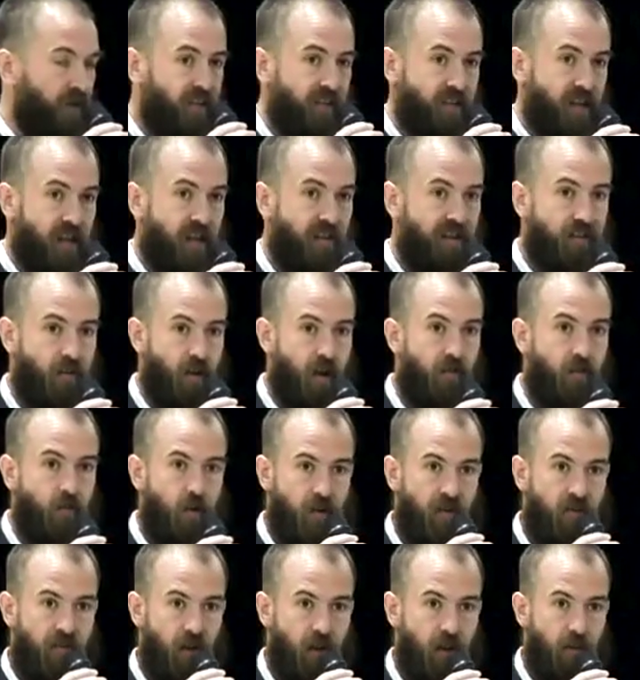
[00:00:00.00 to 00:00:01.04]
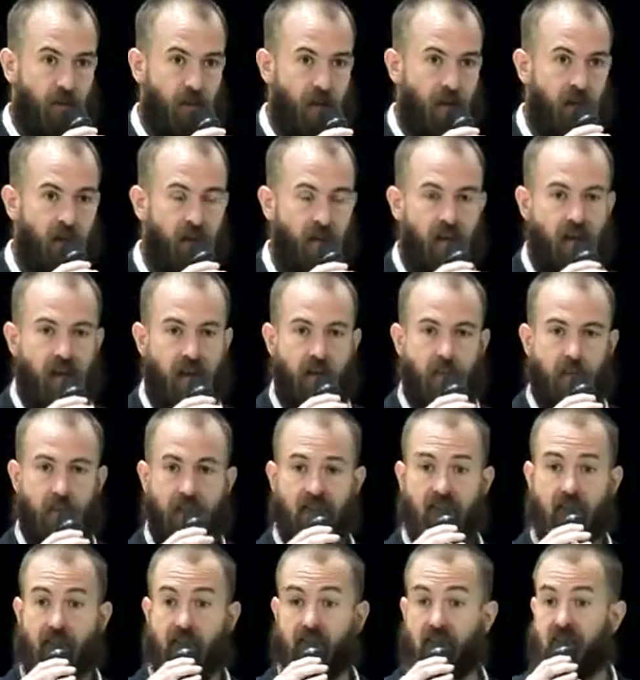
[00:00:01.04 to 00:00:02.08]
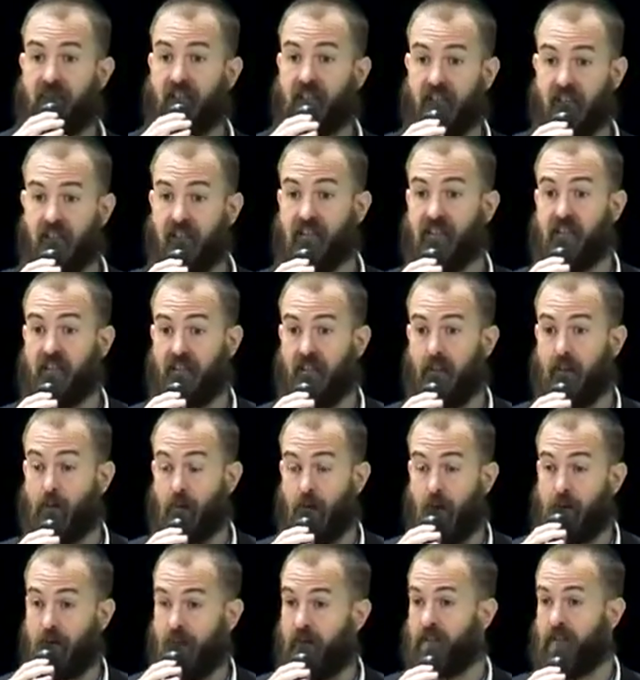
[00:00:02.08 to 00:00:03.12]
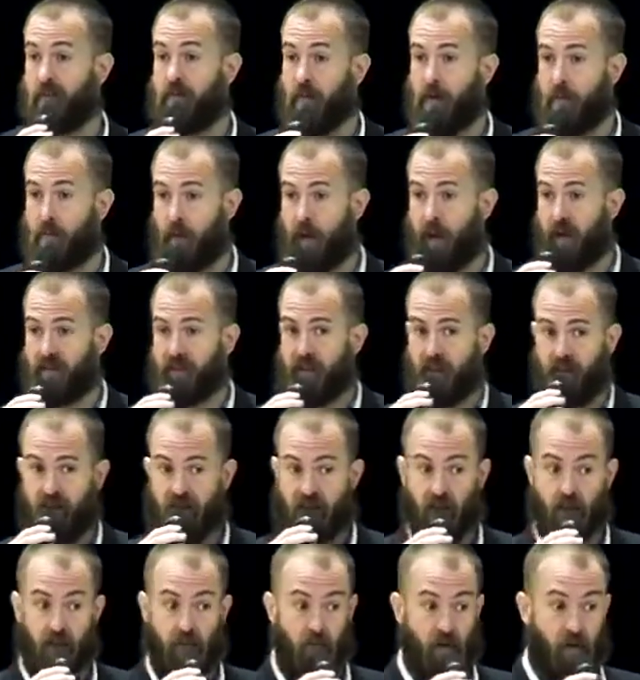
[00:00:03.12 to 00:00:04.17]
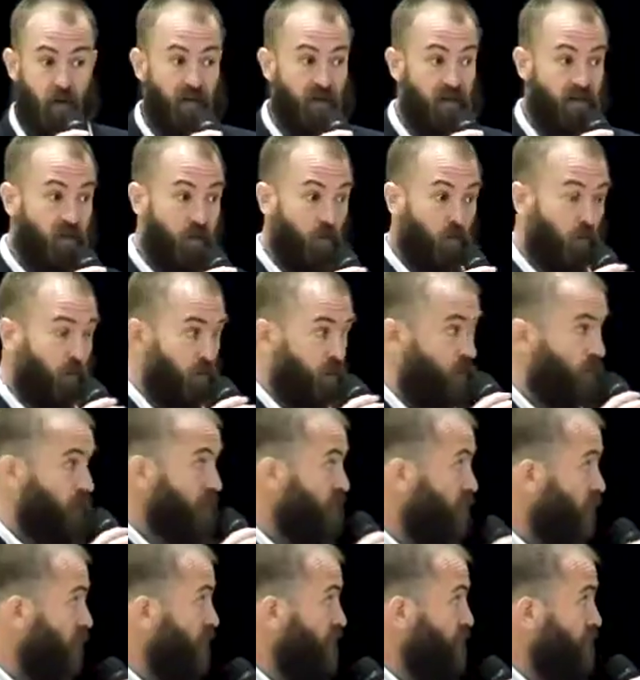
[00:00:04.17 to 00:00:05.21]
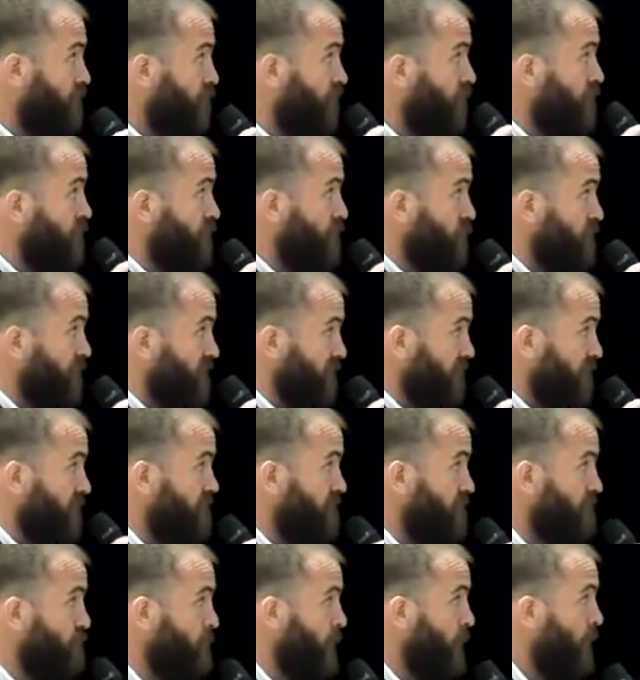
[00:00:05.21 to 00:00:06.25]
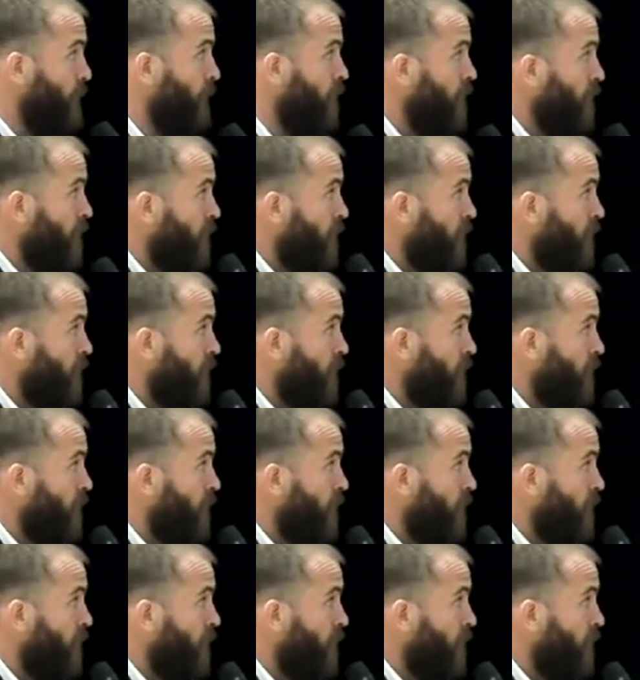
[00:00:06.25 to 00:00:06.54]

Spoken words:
understand software development and basically just teaching them what it means to be a blockchain developer. And so we've already started doing this.